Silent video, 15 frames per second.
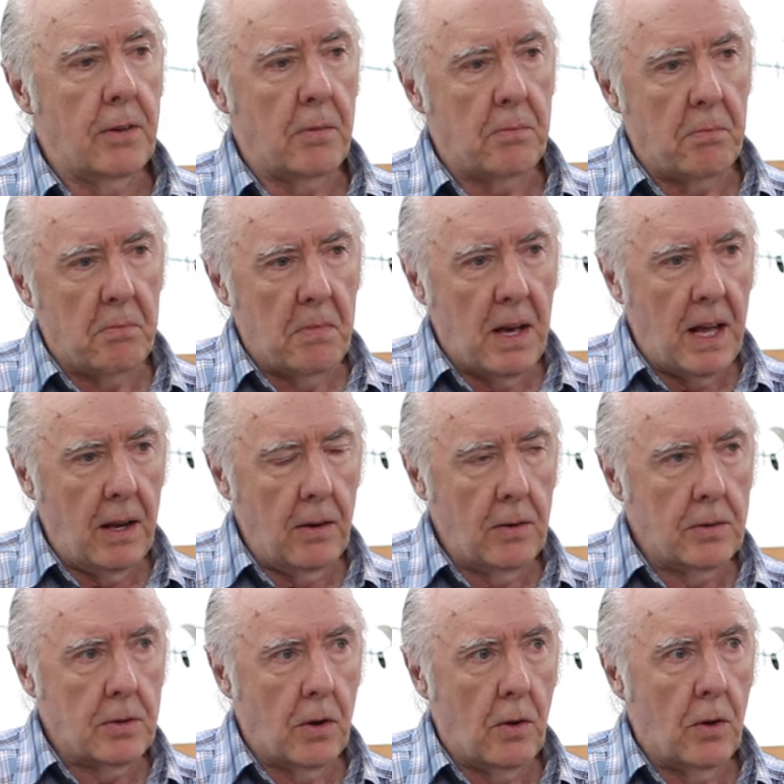a mellow
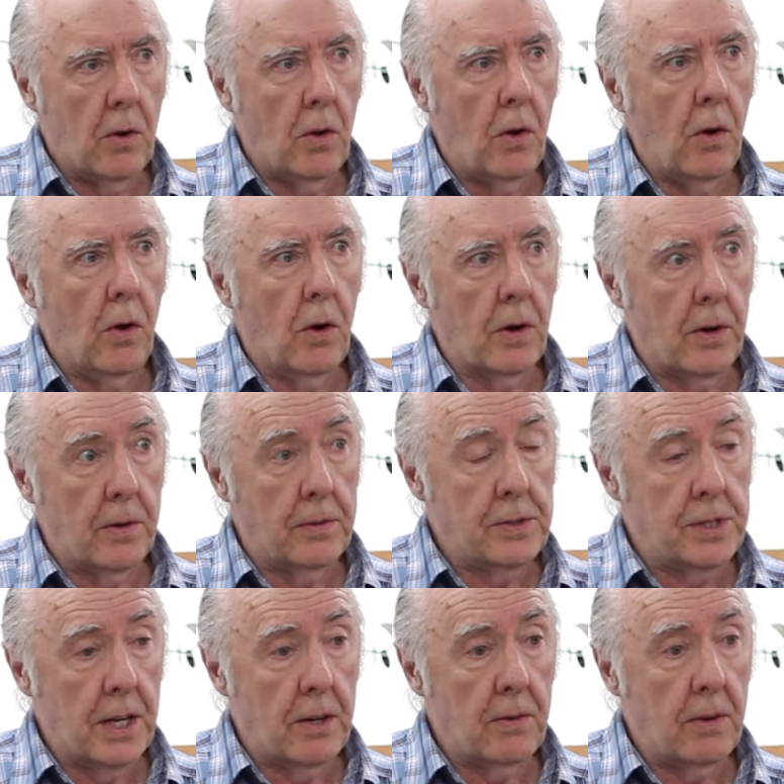tone or
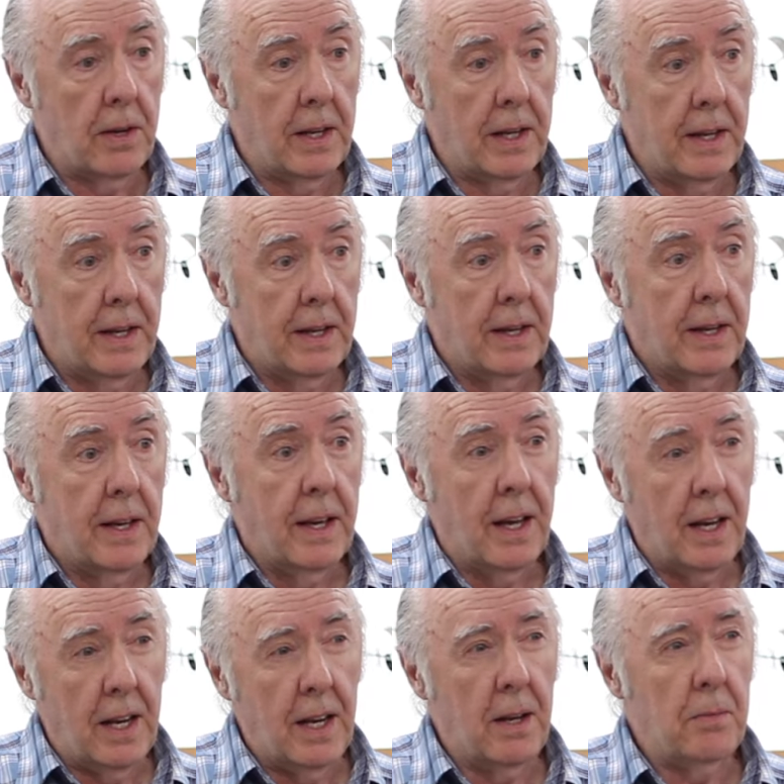generally
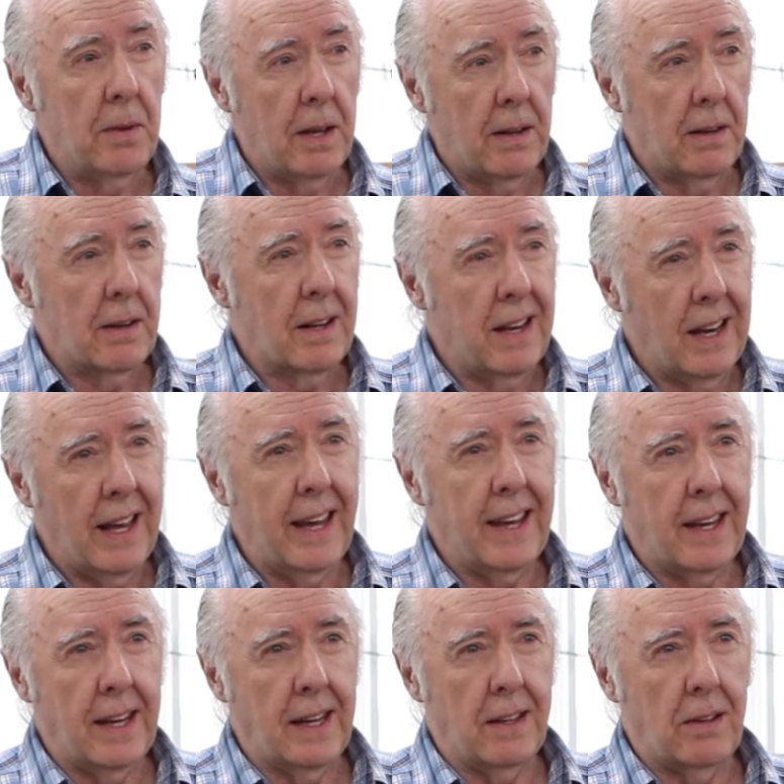a little bit
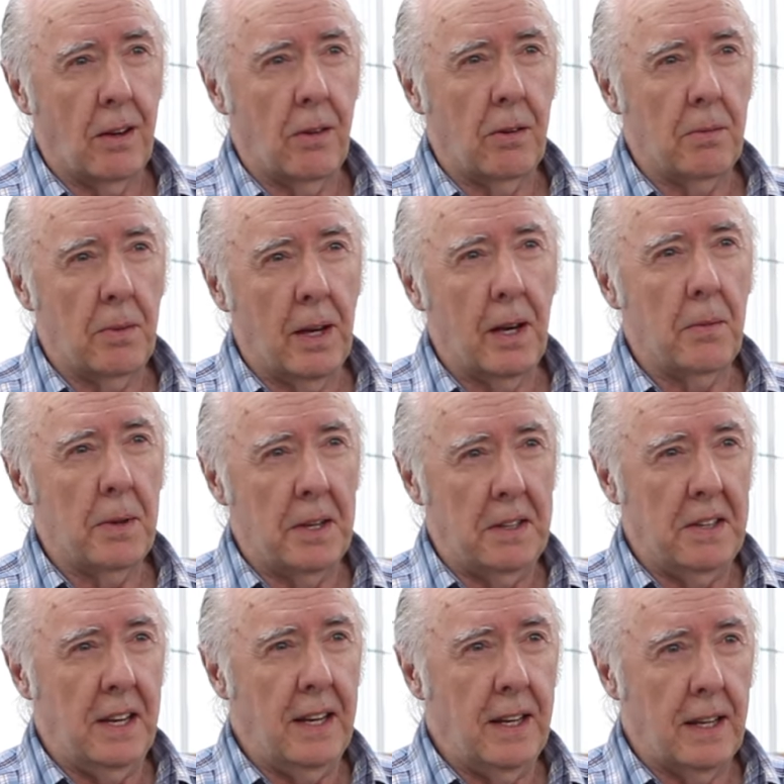clanky tone, a little bit
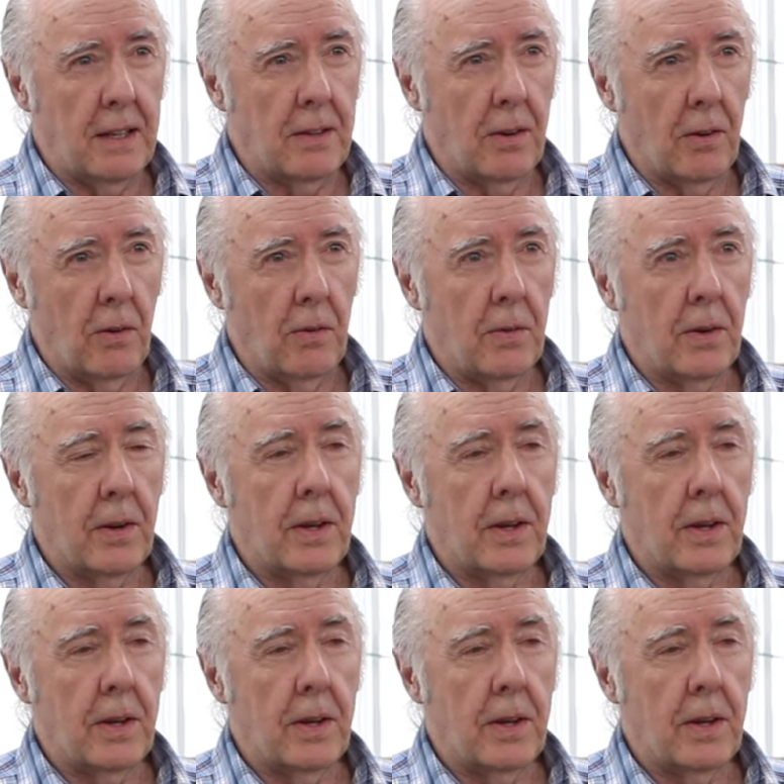tinny tone.